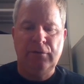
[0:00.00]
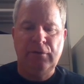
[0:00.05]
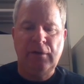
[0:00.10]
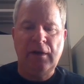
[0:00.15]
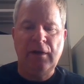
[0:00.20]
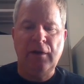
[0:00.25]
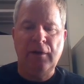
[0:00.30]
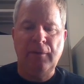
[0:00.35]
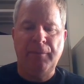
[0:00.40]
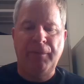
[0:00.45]
to
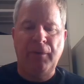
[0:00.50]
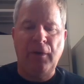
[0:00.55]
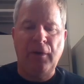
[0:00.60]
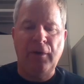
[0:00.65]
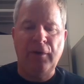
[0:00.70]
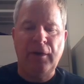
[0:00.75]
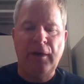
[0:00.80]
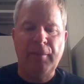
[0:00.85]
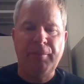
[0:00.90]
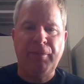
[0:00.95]
set it
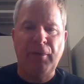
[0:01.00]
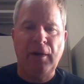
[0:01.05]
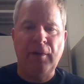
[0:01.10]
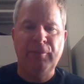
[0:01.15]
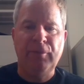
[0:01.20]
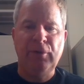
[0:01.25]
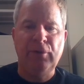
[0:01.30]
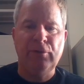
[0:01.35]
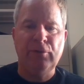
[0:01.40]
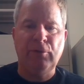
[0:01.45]
apart. I'd
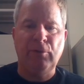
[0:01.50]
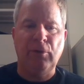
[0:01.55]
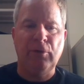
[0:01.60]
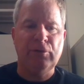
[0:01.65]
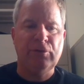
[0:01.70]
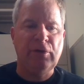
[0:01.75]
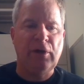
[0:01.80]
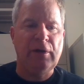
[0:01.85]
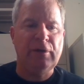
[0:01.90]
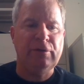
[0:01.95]
probably use
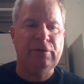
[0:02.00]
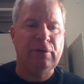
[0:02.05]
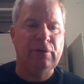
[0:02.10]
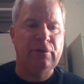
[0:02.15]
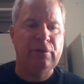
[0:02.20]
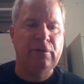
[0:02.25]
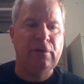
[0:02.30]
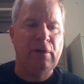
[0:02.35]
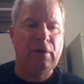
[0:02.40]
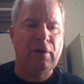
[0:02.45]

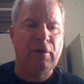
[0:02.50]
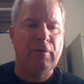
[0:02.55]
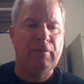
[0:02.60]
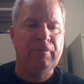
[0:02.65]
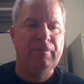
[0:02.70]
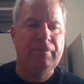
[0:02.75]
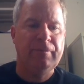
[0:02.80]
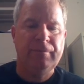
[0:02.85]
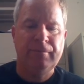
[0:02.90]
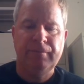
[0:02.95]
quotations
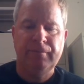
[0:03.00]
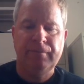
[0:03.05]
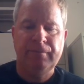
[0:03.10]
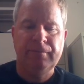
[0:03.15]
here.